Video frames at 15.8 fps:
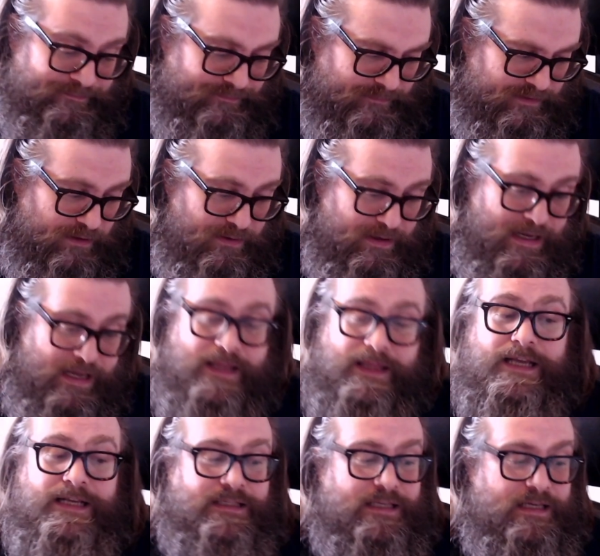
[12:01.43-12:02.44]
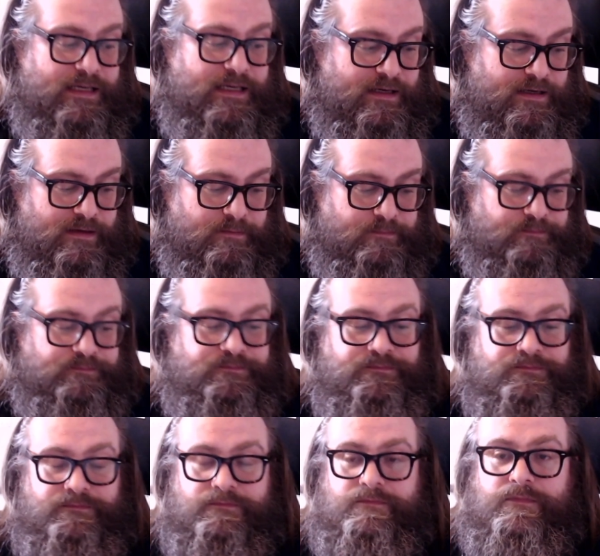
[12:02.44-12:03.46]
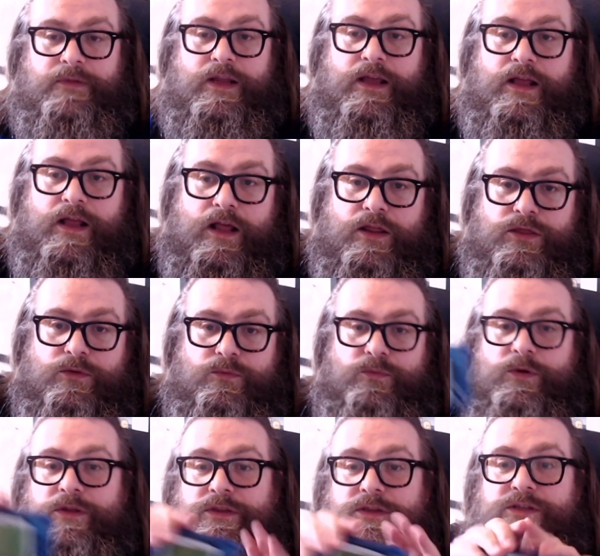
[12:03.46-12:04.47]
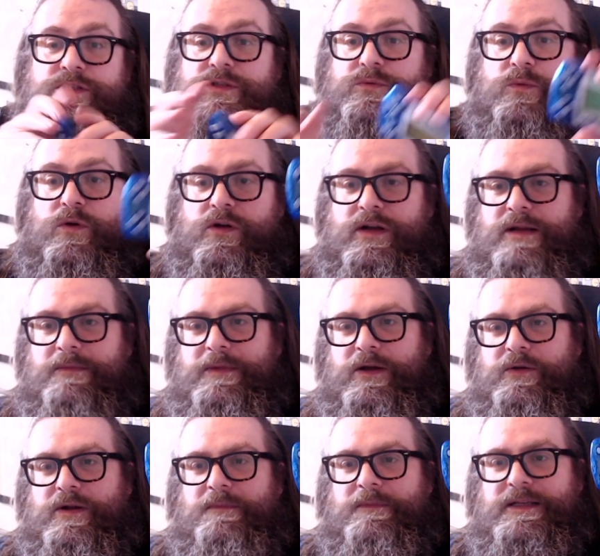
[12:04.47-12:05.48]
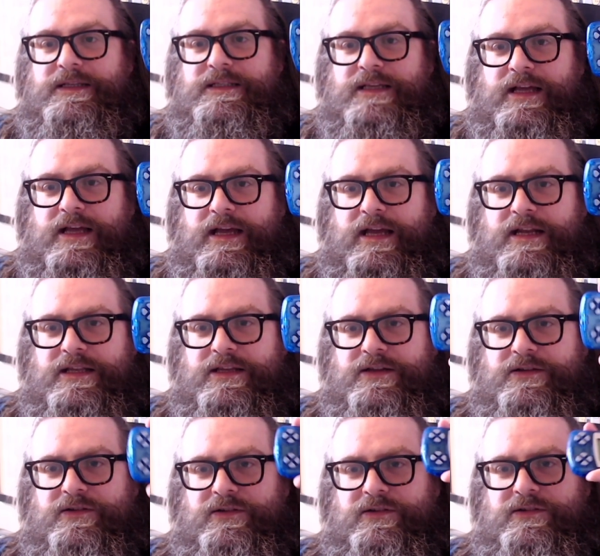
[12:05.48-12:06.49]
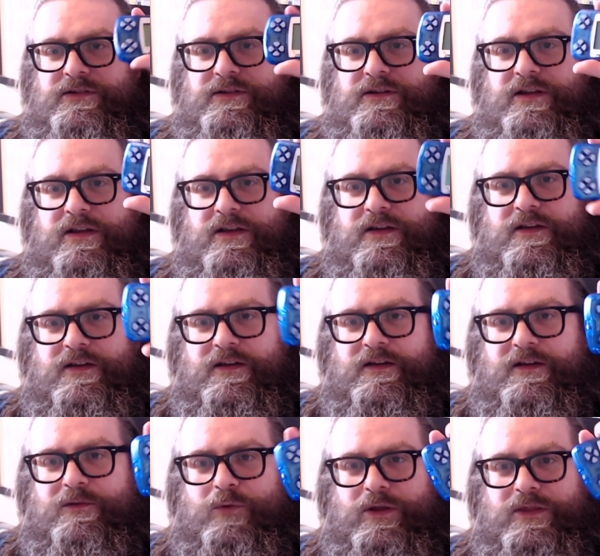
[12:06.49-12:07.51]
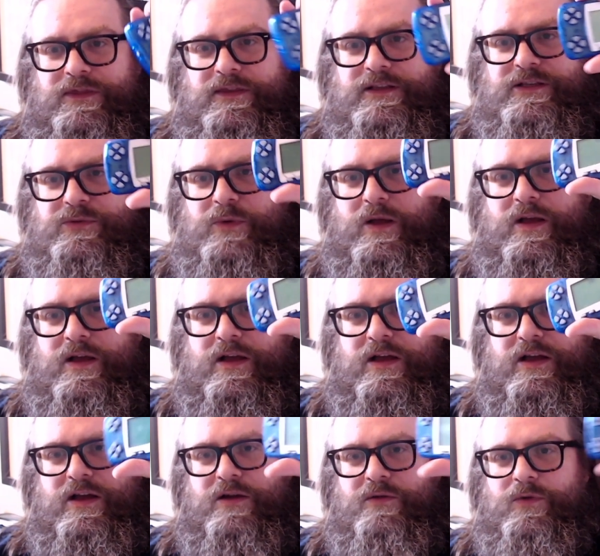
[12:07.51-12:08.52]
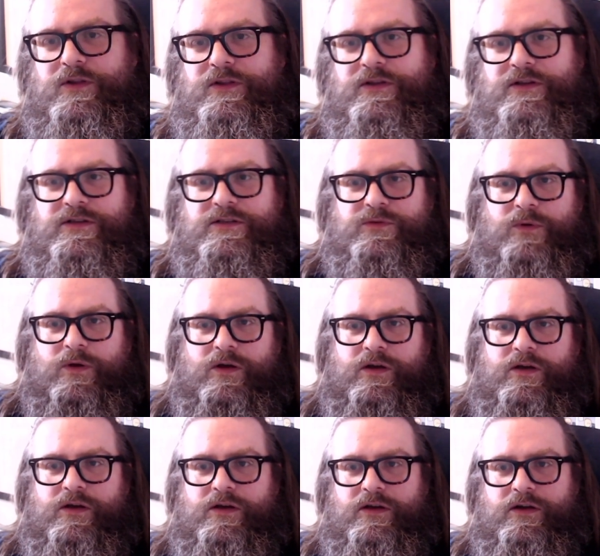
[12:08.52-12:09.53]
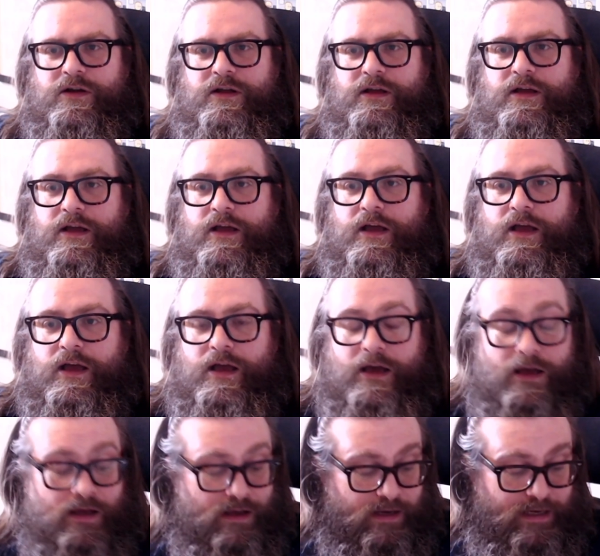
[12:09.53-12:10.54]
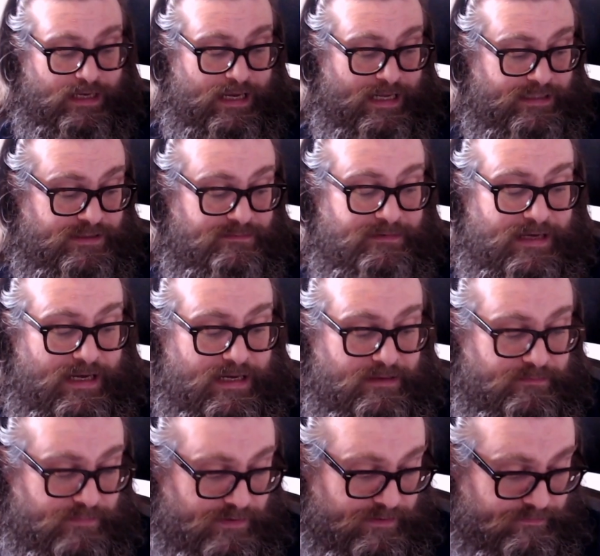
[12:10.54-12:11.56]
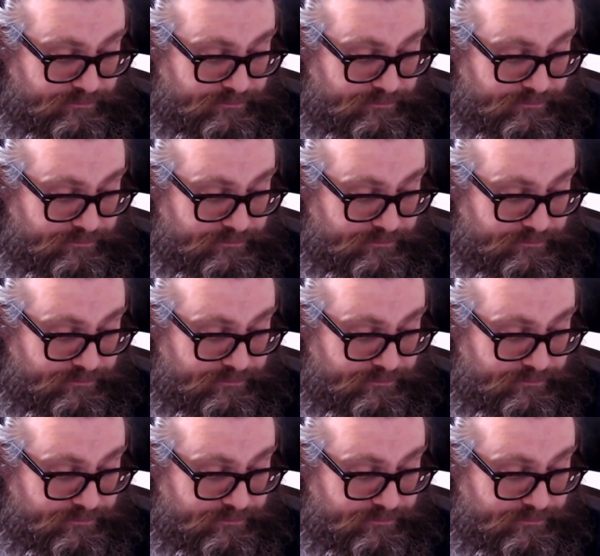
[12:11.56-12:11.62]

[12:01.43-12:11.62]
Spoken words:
So yeah, there's the Wonderswan. Let me hold it up this side. Wonderswan. Yeah, and some games.